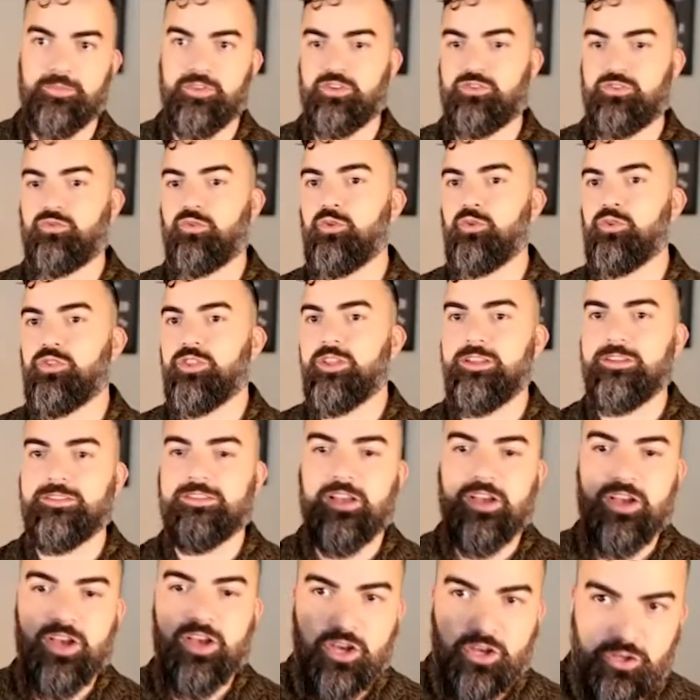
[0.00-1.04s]
The truth is,
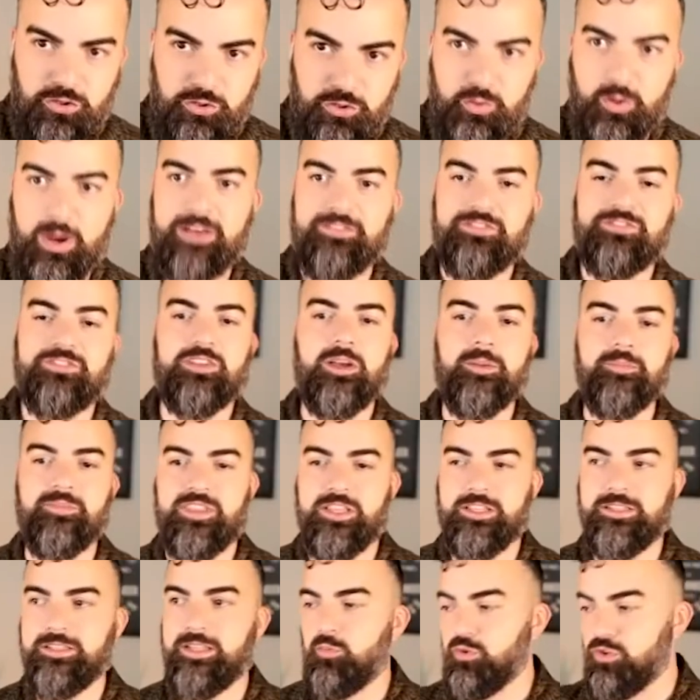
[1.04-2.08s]
you have
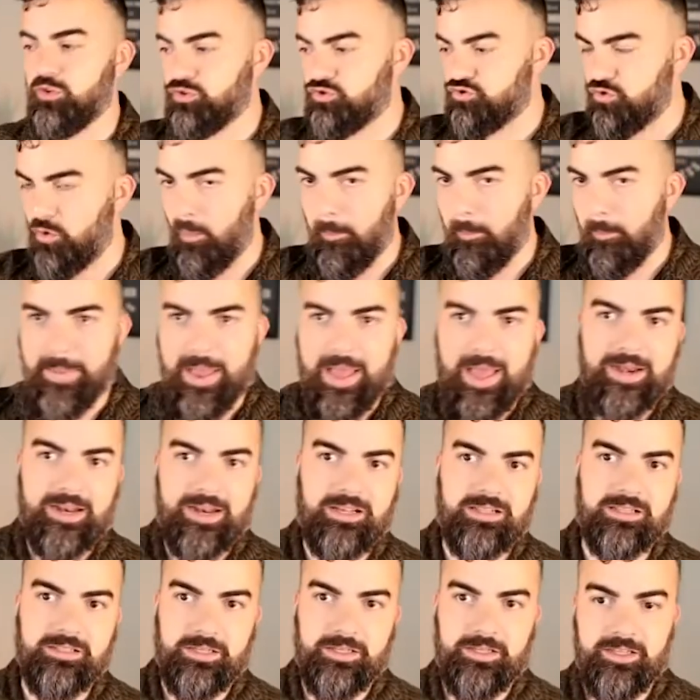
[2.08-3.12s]
something that will
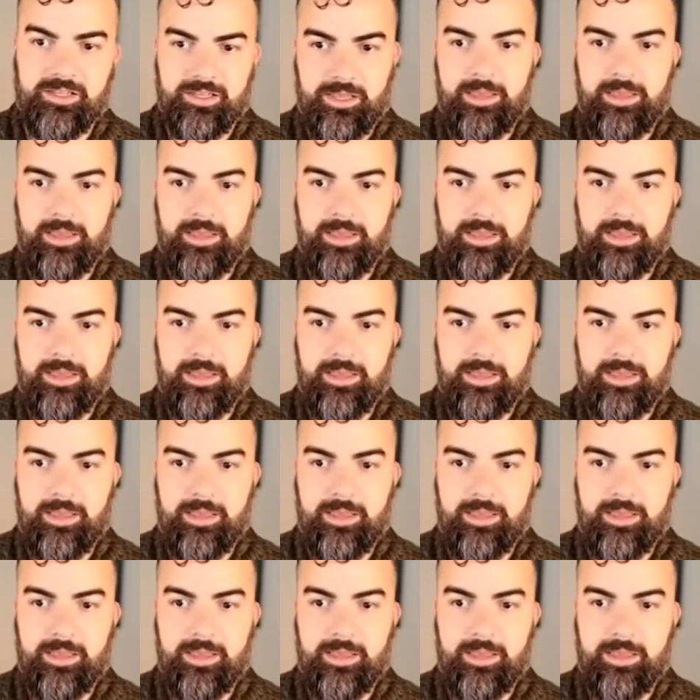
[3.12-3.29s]
dramatically